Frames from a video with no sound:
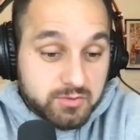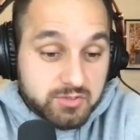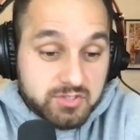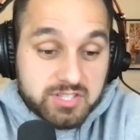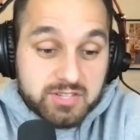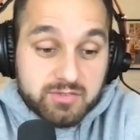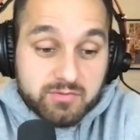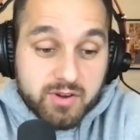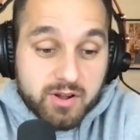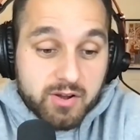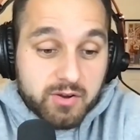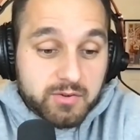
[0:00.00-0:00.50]
That's what
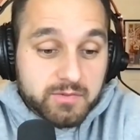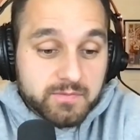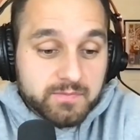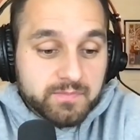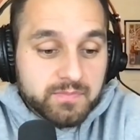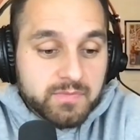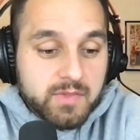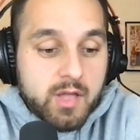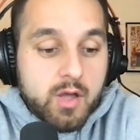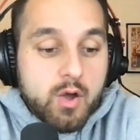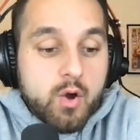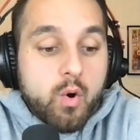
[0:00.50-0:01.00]
she wrote.
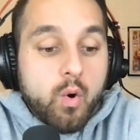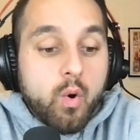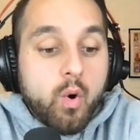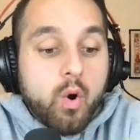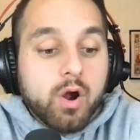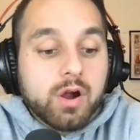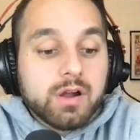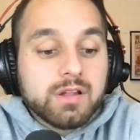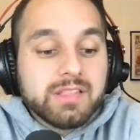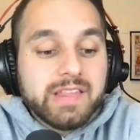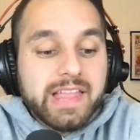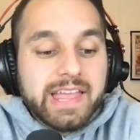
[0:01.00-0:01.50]

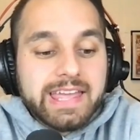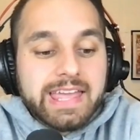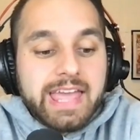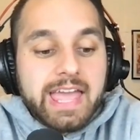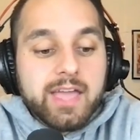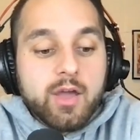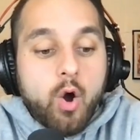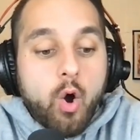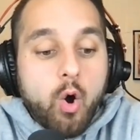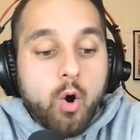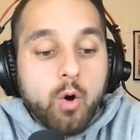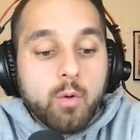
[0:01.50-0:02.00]
Or lick
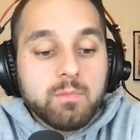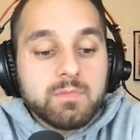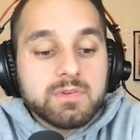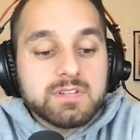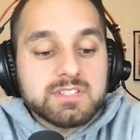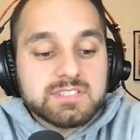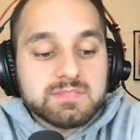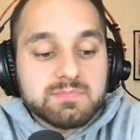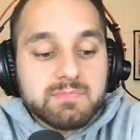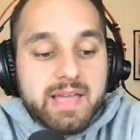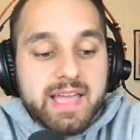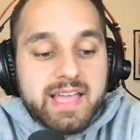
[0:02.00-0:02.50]
a
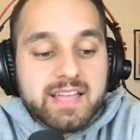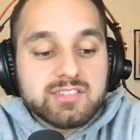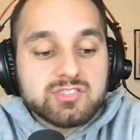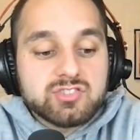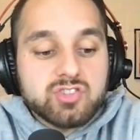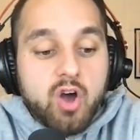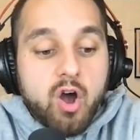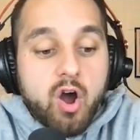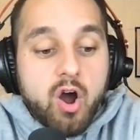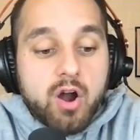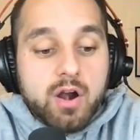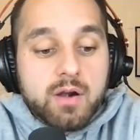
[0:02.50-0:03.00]
homeless
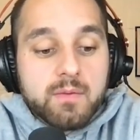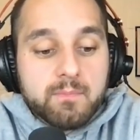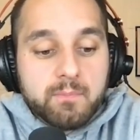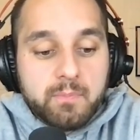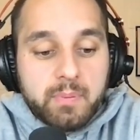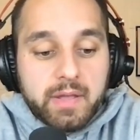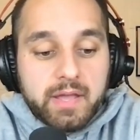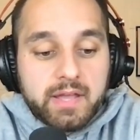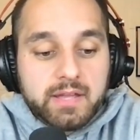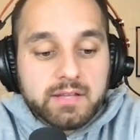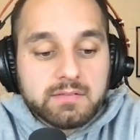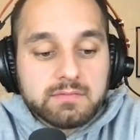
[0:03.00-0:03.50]
man's
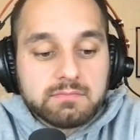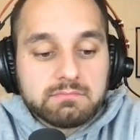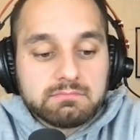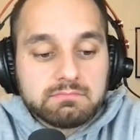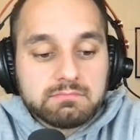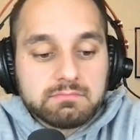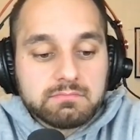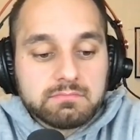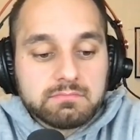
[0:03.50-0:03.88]
armpit.